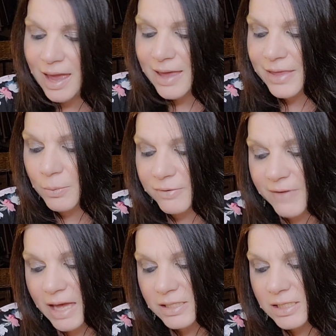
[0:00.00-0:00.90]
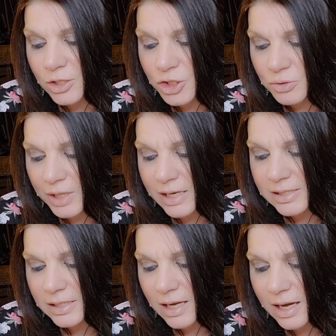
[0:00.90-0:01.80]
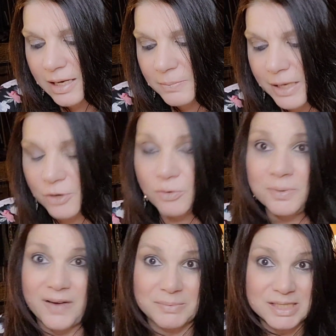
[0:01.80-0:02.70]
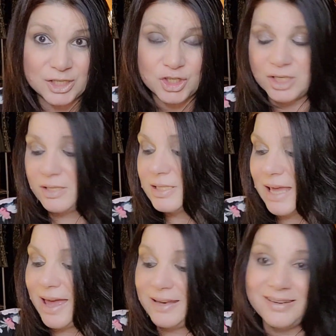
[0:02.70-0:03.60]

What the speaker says: They were founded in 2009 by a group of opticians and